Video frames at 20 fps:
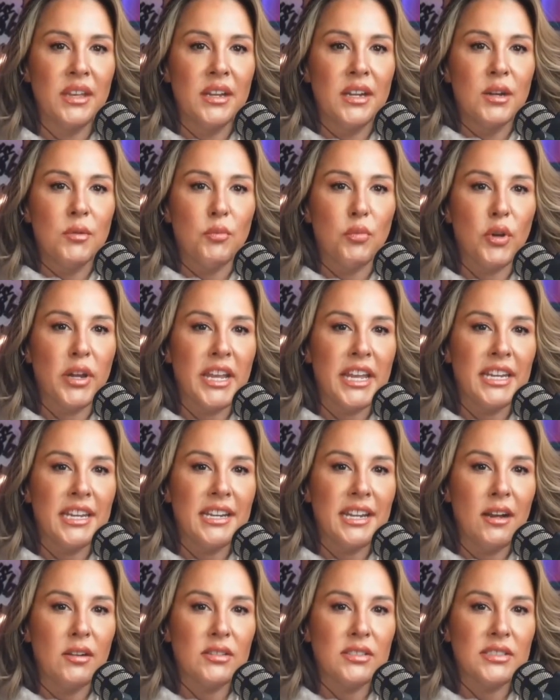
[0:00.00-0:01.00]
bring in an
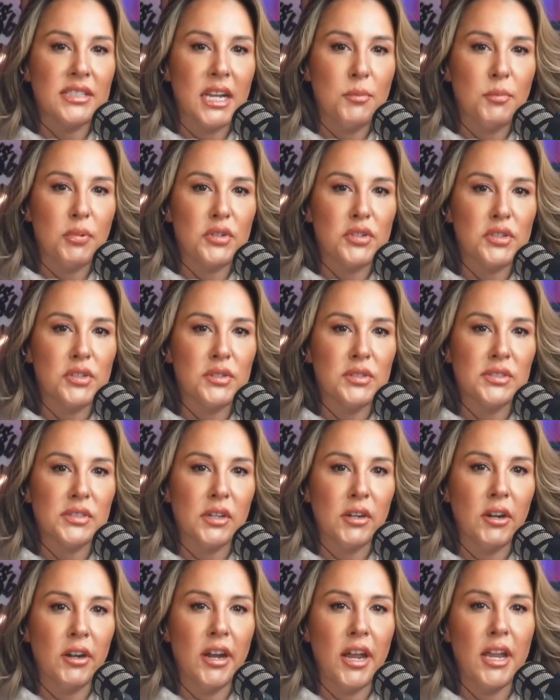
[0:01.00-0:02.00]
outside
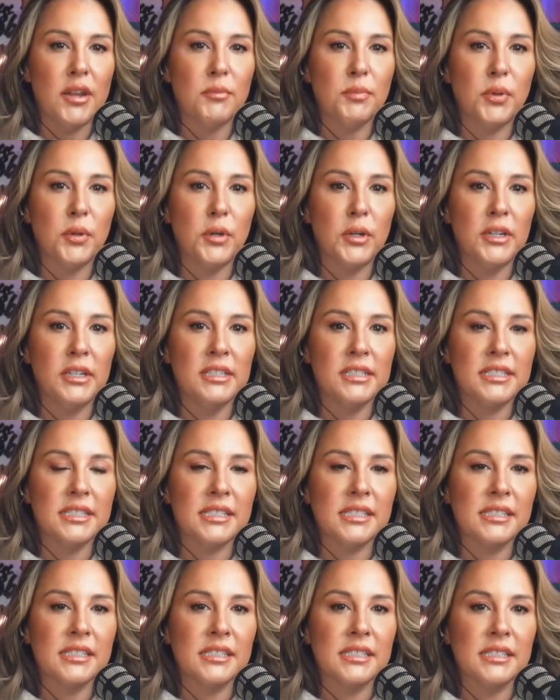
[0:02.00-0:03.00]
producer, and
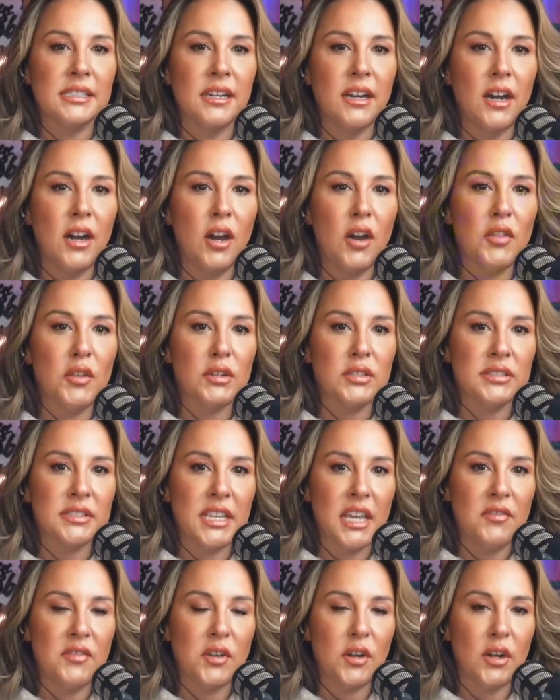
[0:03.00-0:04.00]
put other
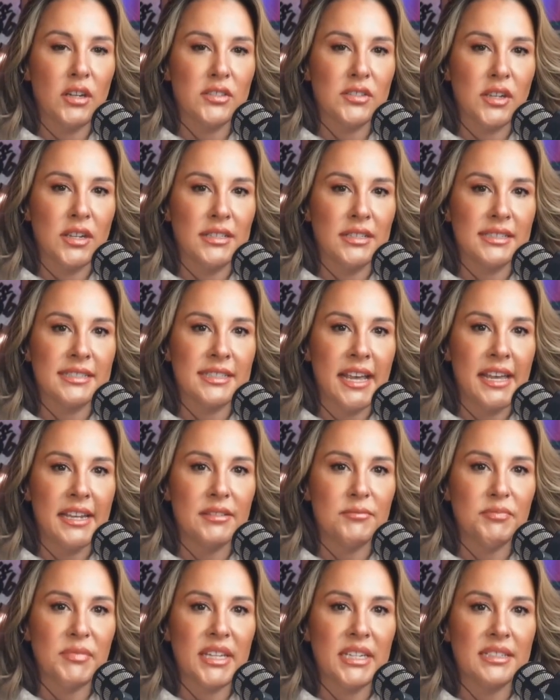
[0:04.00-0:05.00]
safeguards on set.
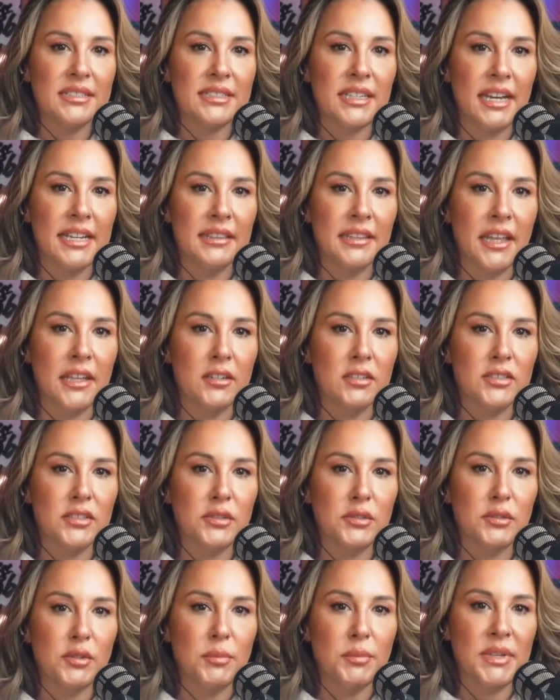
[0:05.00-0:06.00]
In a side letter
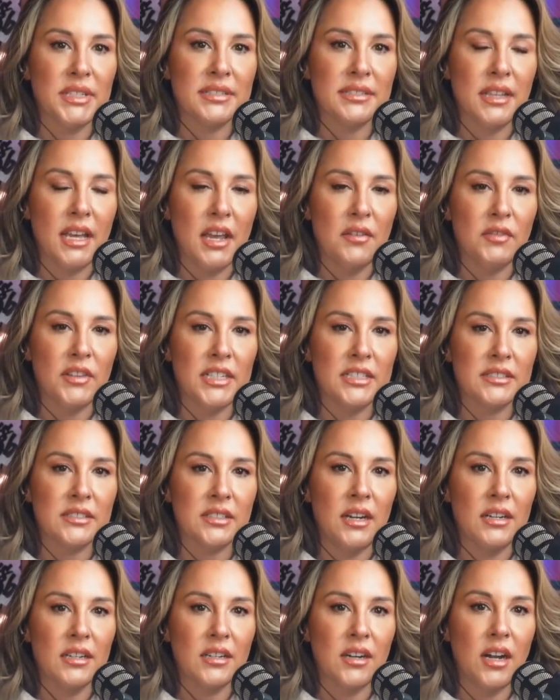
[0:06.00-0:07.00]
to Miss Lively's
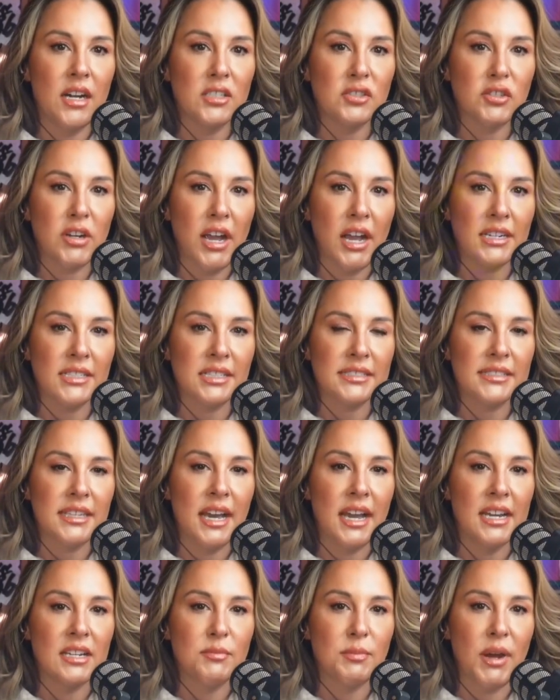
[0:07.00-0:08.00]
contract
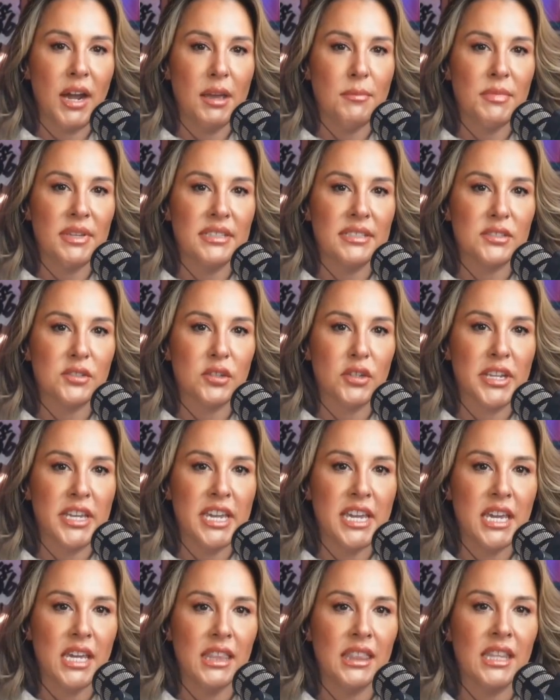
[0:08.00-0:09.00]
signed by Mr.
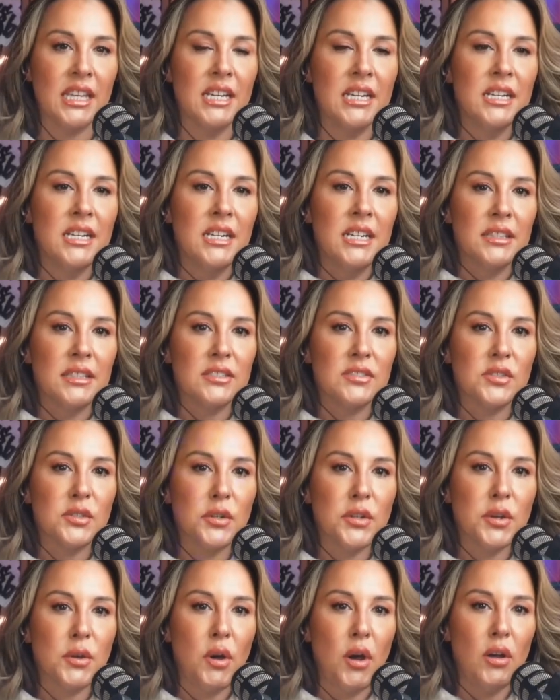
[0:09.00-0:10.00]
Heath, the
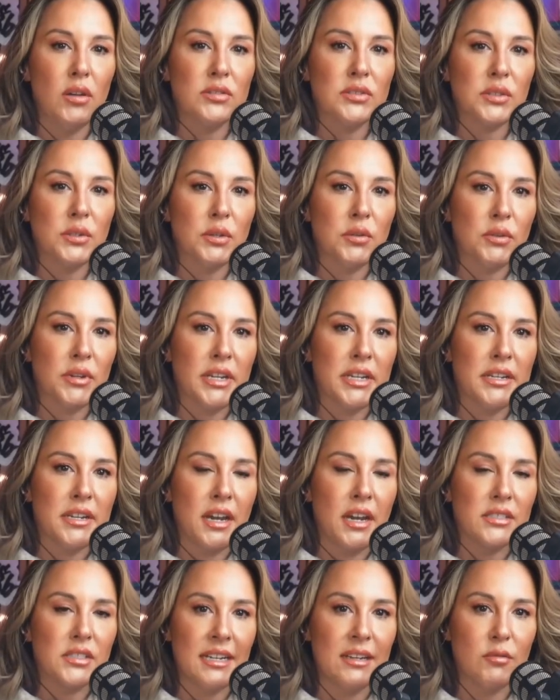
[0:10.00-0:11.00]
studio also agreed
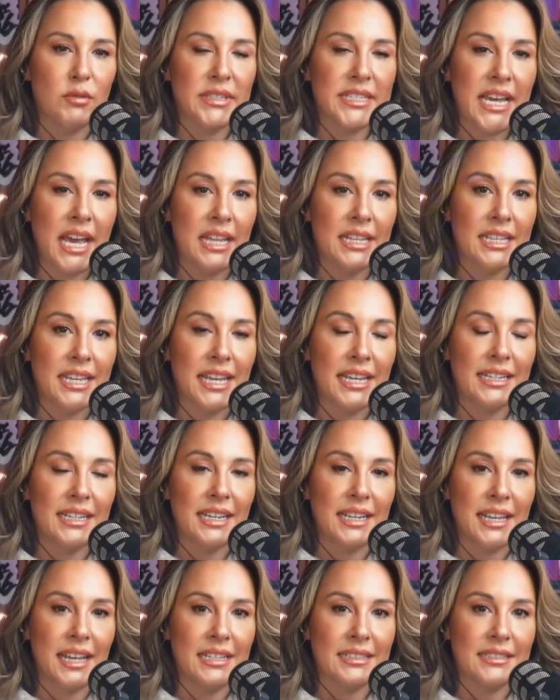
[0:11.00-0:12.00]
not to retaliate
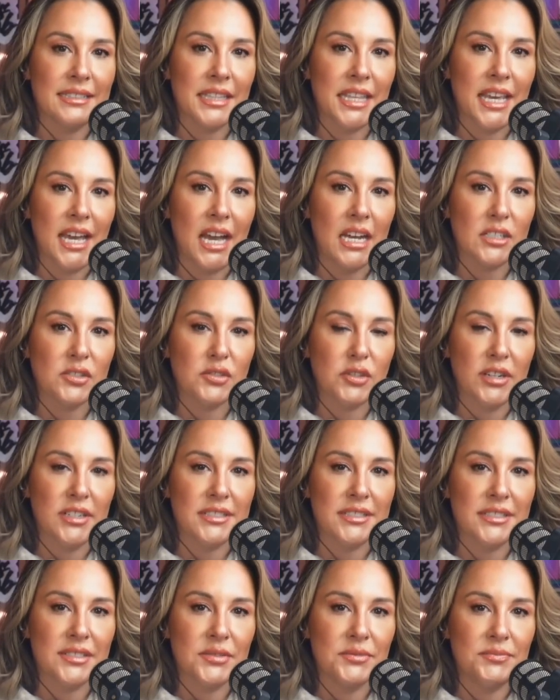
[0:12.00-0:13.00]
against the actress.